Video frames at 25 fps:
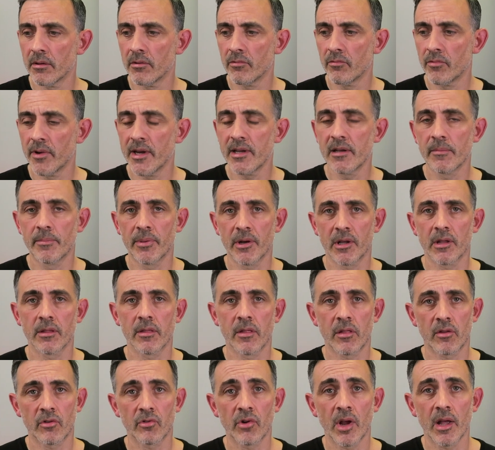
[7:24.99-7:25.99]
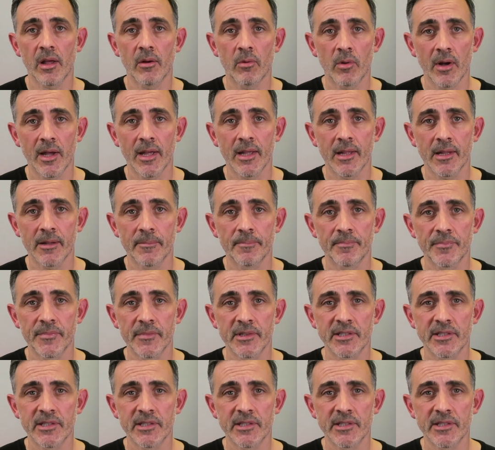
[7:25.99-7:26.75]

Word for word: read a book and straight away